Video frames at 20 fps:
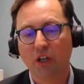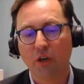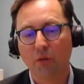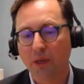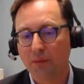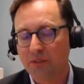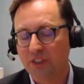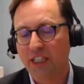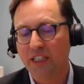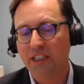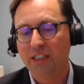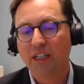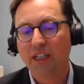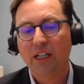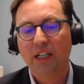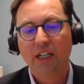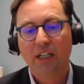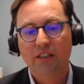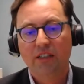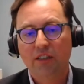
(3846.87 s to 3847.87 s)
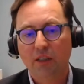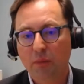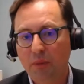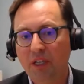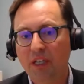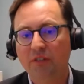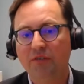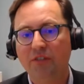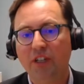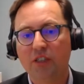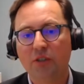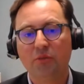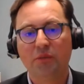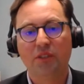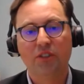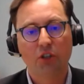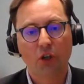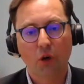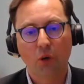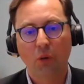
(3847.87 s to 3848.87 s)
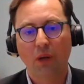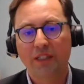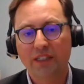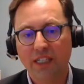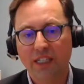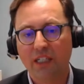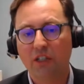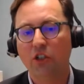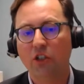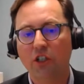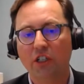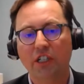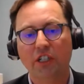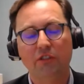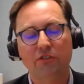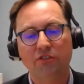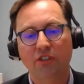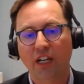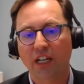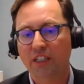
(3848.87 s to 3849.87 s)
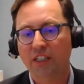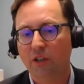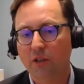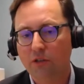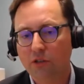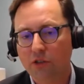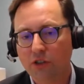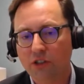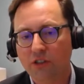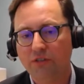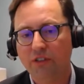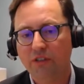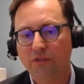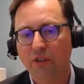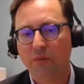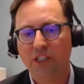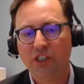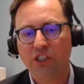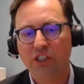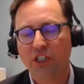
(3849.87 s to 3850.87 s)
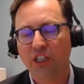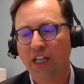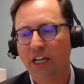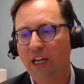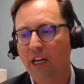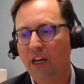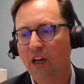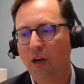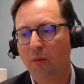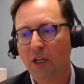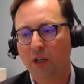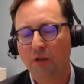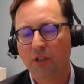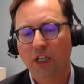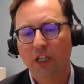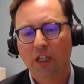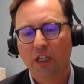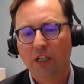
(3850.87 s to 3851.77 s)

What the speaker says: Our website, CPP Investments. Go and take a look. You'll find all sorts of information there about